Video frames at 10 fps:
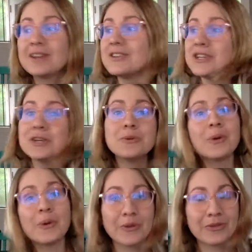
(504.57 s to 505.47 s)
Do you
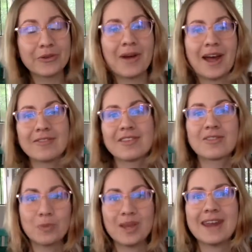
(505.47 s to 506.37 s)
also have this
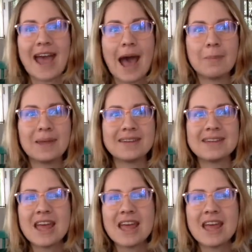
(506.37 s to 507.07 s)
weird habit,